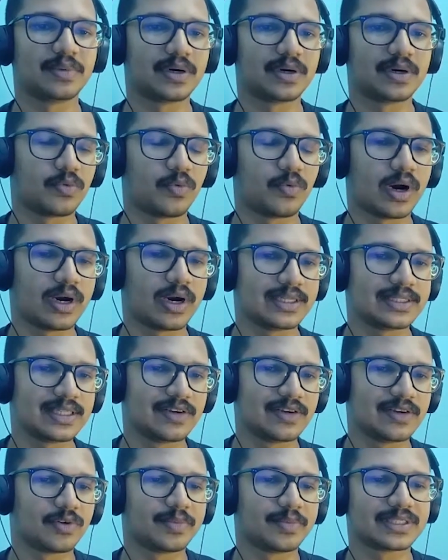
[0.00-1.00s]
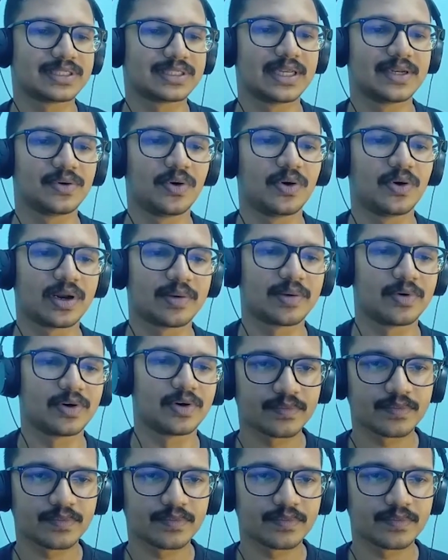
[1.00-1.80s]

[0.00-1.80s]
but what is the information that you got about him?